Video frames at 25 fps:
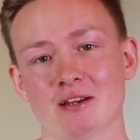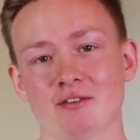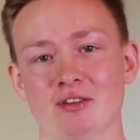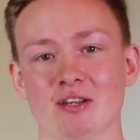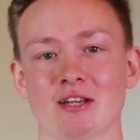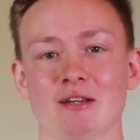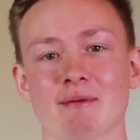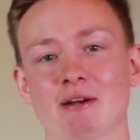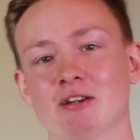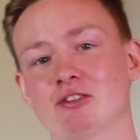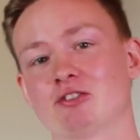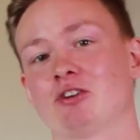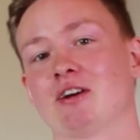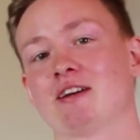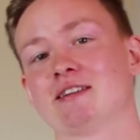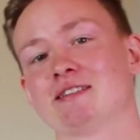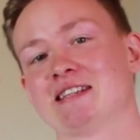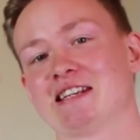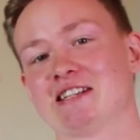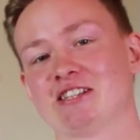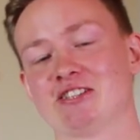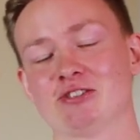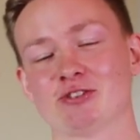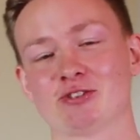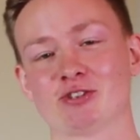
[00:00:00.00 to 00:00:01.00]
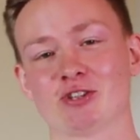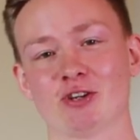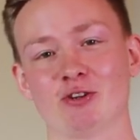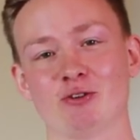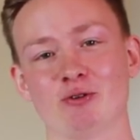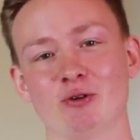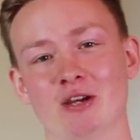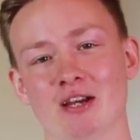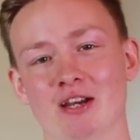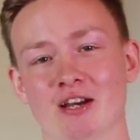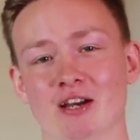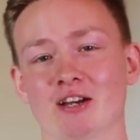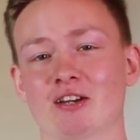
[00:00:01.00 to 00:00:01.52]
Think about transitions
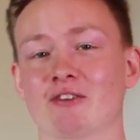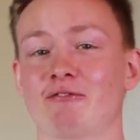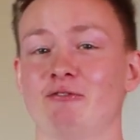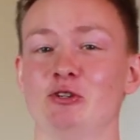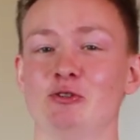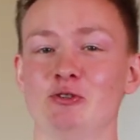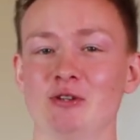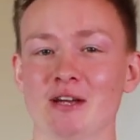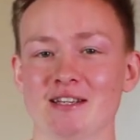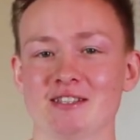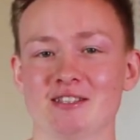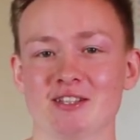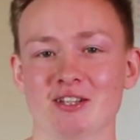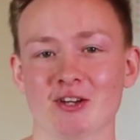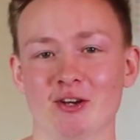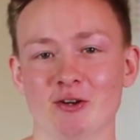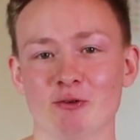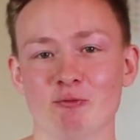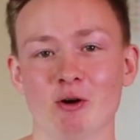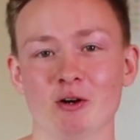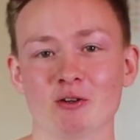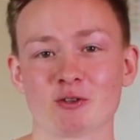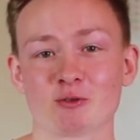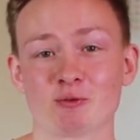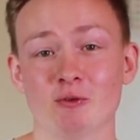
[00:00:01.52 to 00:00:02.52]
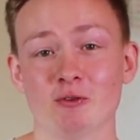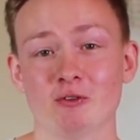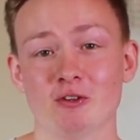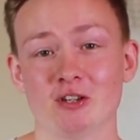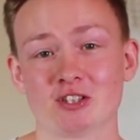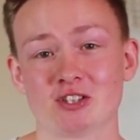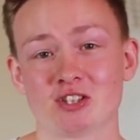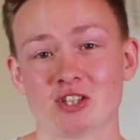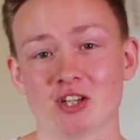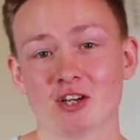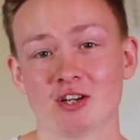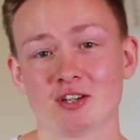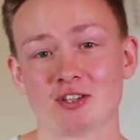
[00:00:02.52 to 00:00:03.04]
though. A few days ago, whilst we were
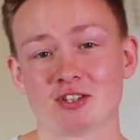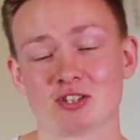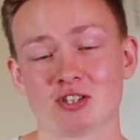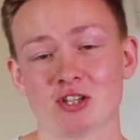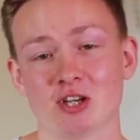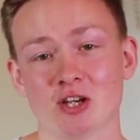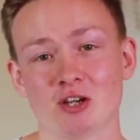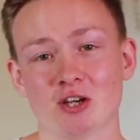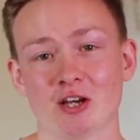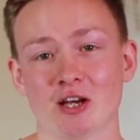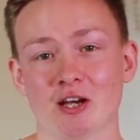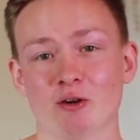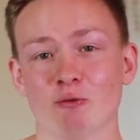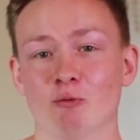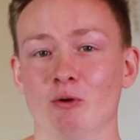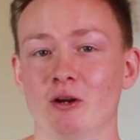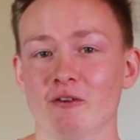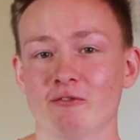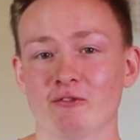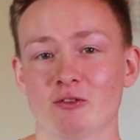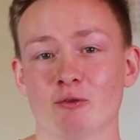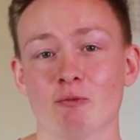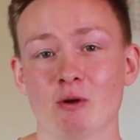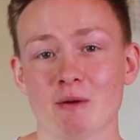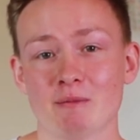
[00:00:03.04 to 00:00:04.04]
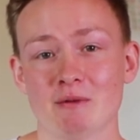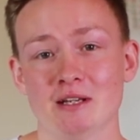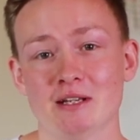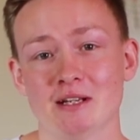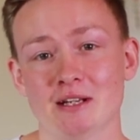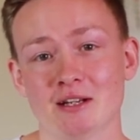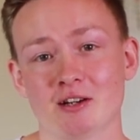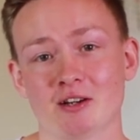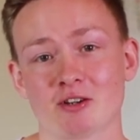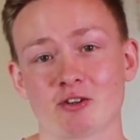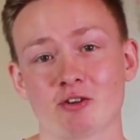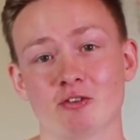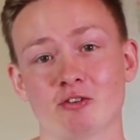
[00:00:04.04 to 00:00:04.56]
at church, uh, one of the women
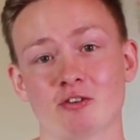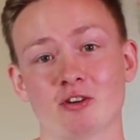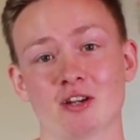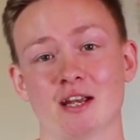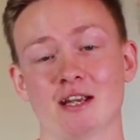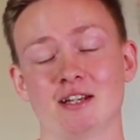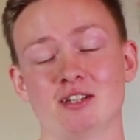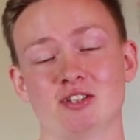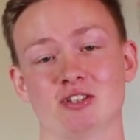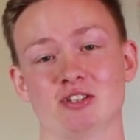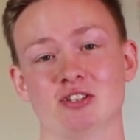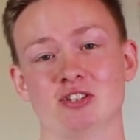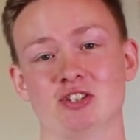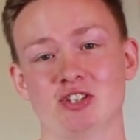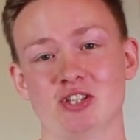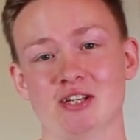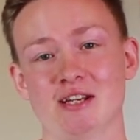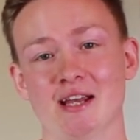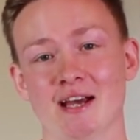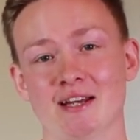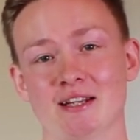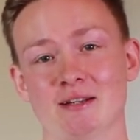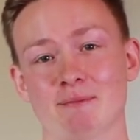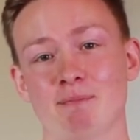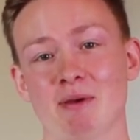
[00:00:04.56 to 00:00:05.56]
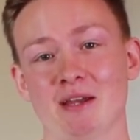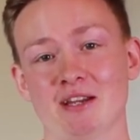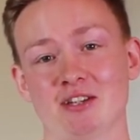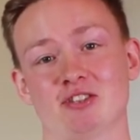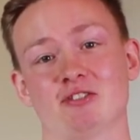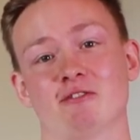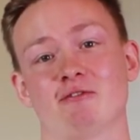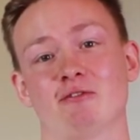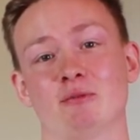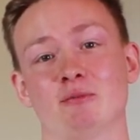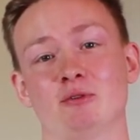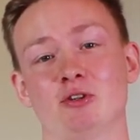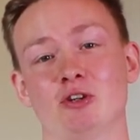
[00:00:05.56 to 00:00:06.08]
in our congregation, she had a
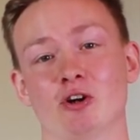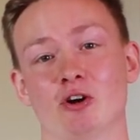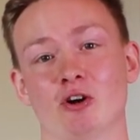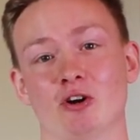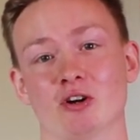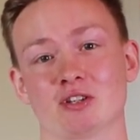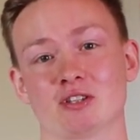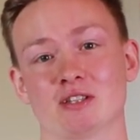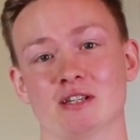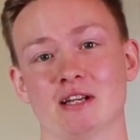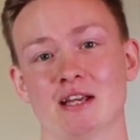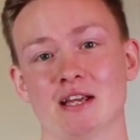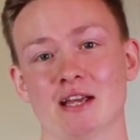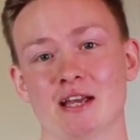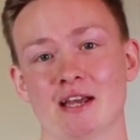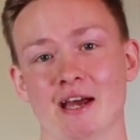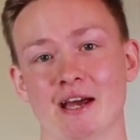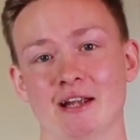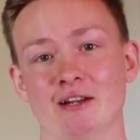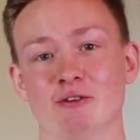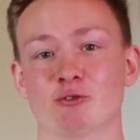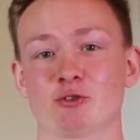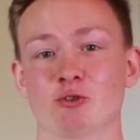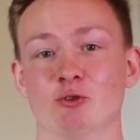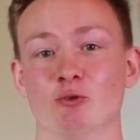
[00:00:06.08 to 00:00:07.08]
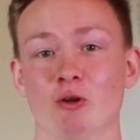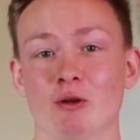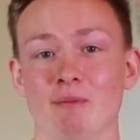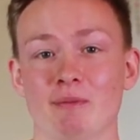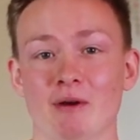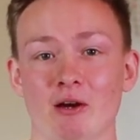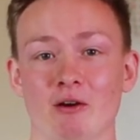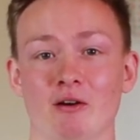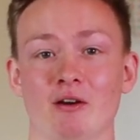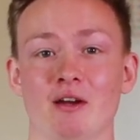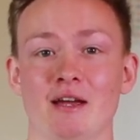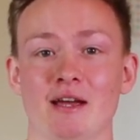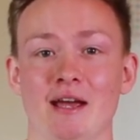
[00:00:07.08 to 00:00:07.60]
picture from God, and it was all
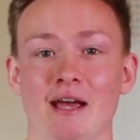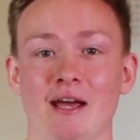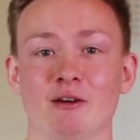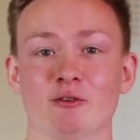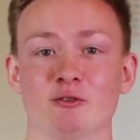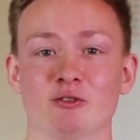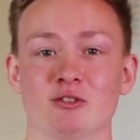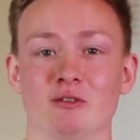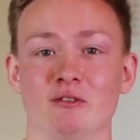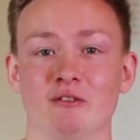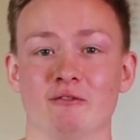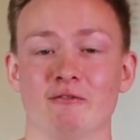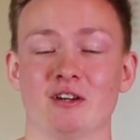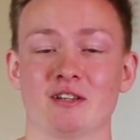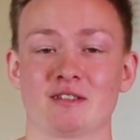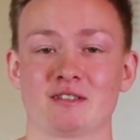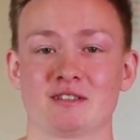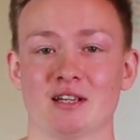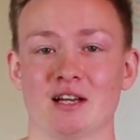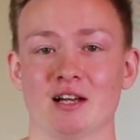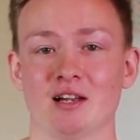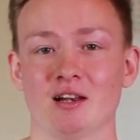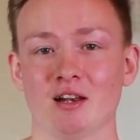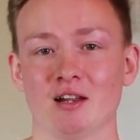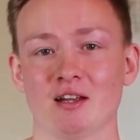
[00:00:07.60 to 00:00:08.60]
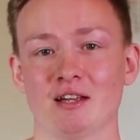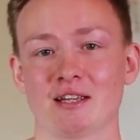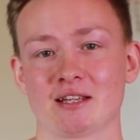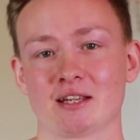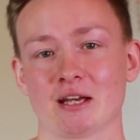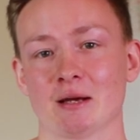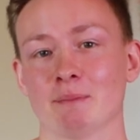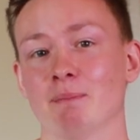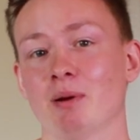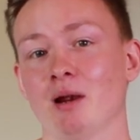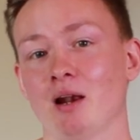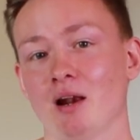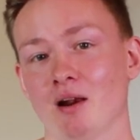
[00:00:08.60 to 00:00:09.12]
about how some of us are
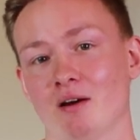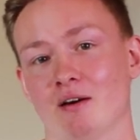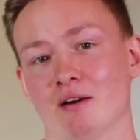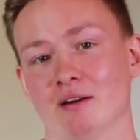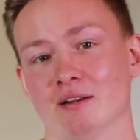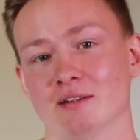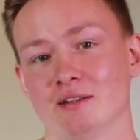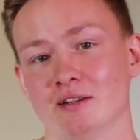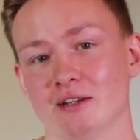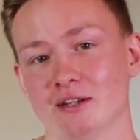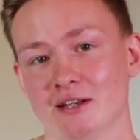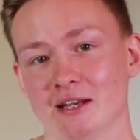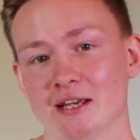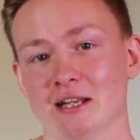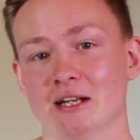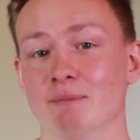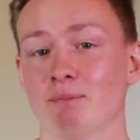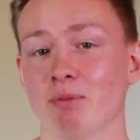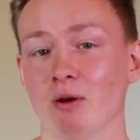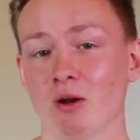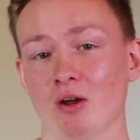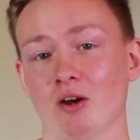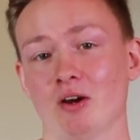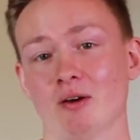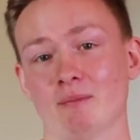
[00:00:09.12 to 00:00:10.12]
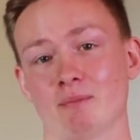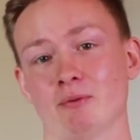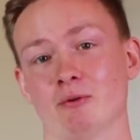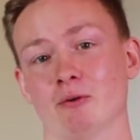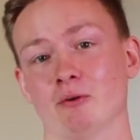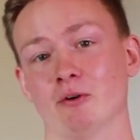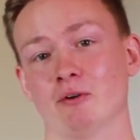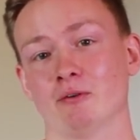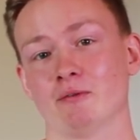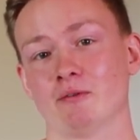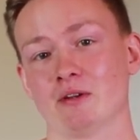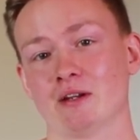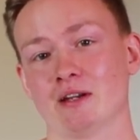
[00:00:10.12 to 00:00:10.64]
like a plant in a plant
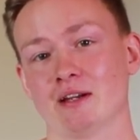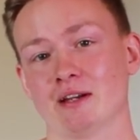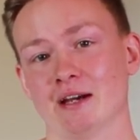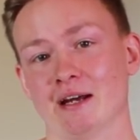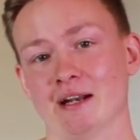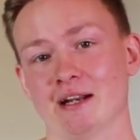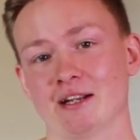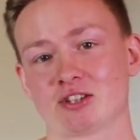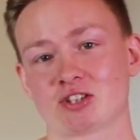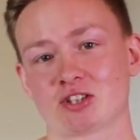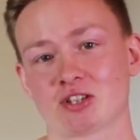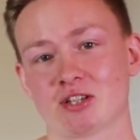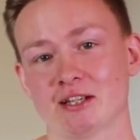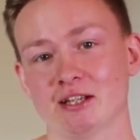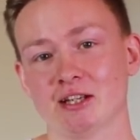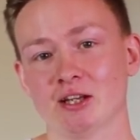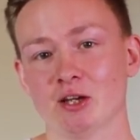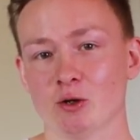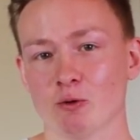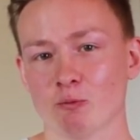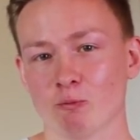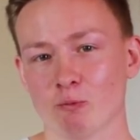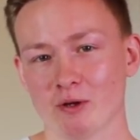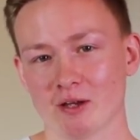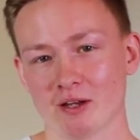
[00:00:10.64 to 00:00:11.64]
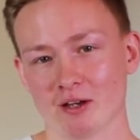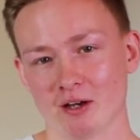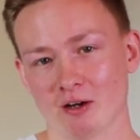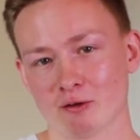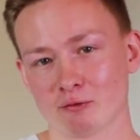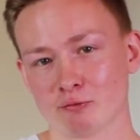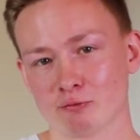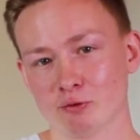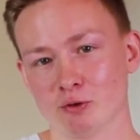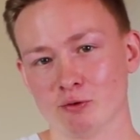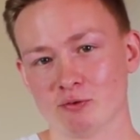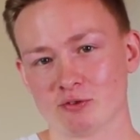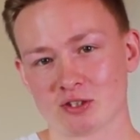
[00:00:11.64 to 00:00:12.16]
pot, and actually,
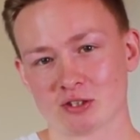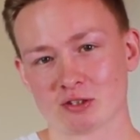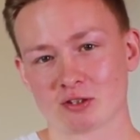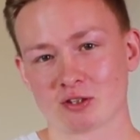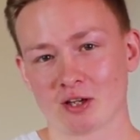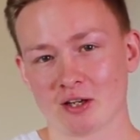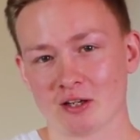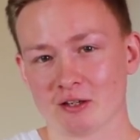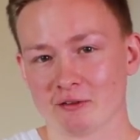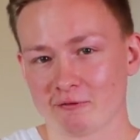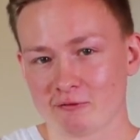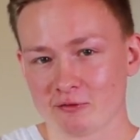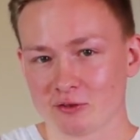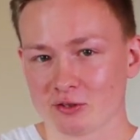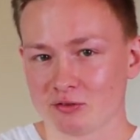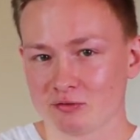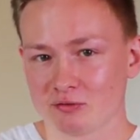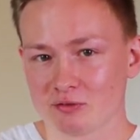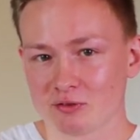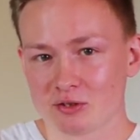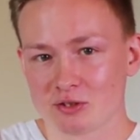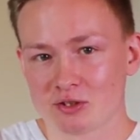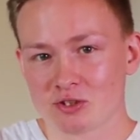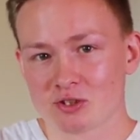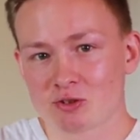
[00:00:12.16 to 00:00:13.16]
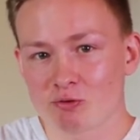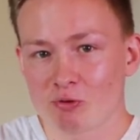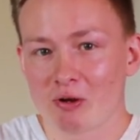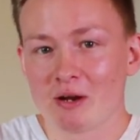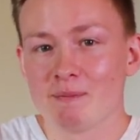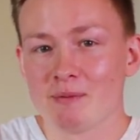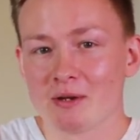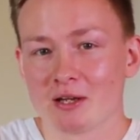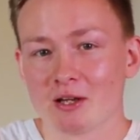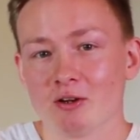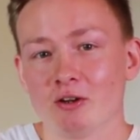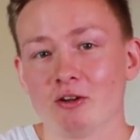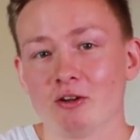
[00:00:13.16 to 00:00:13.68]
our roots are kind of
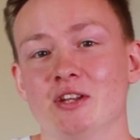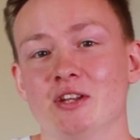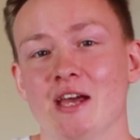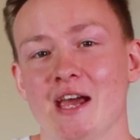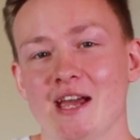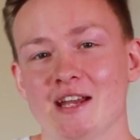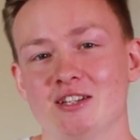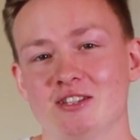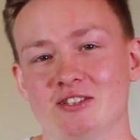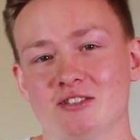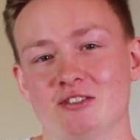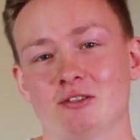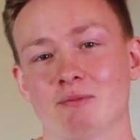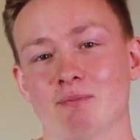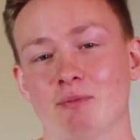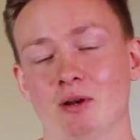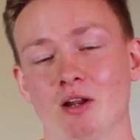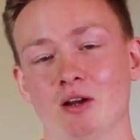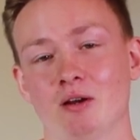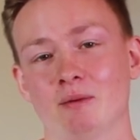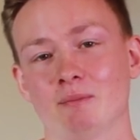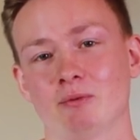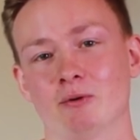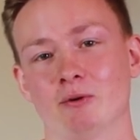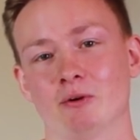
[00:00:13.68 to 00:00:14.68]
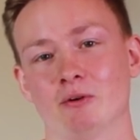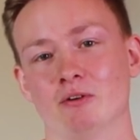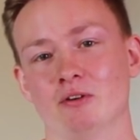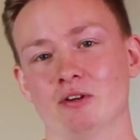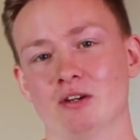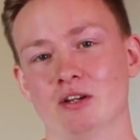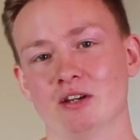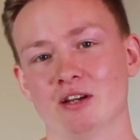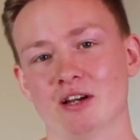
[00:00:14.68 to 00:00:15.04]
scraping the edges of the plant pot.